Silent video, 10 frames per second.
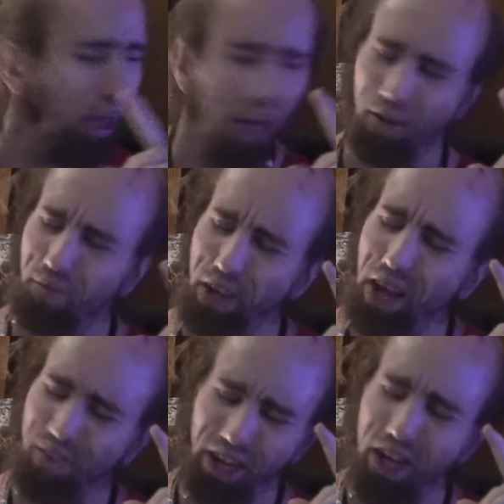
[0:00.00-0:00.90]
And if we
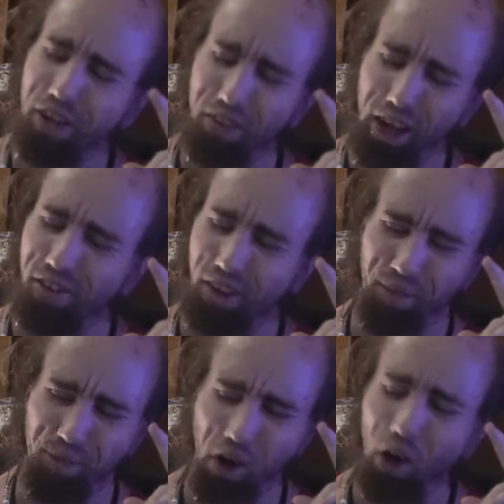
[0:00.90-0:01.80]
have any chance of
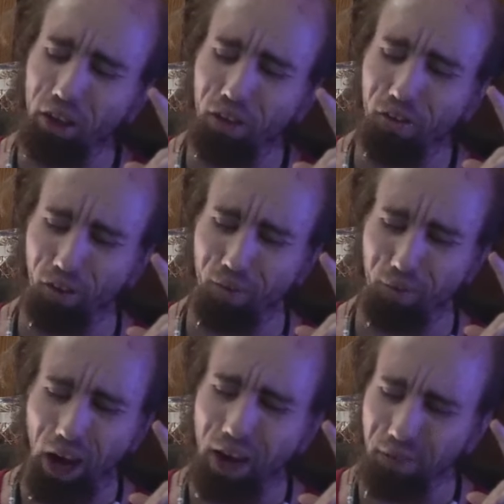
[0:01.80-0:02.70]
fucking
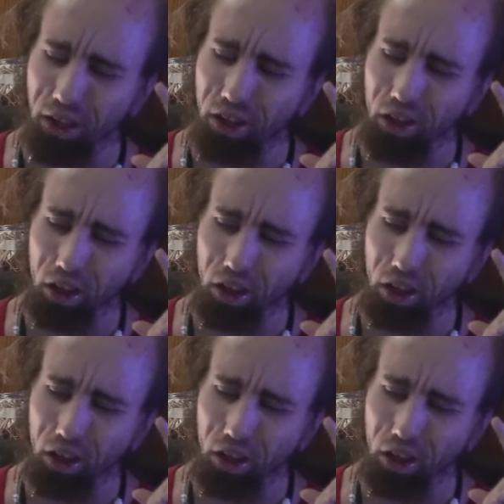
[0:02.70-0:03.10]
surviving